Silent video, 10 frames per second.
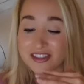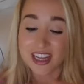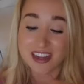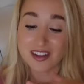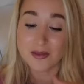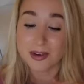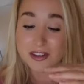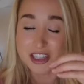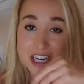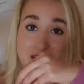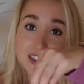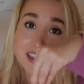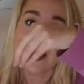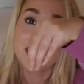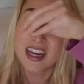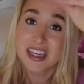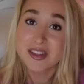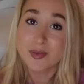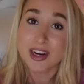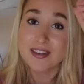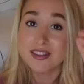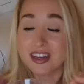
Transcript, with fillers: like a little milkshake with some sprinkles.